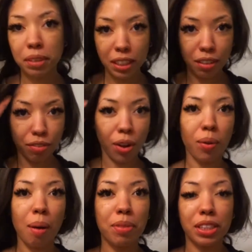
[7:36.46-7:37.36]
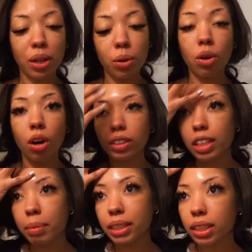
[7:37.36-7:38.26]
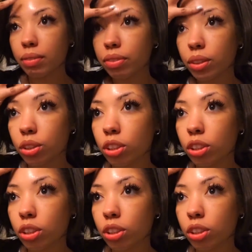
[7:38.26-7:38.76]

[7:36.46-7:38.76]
just gonna follow up this whole cocktail. My skin feels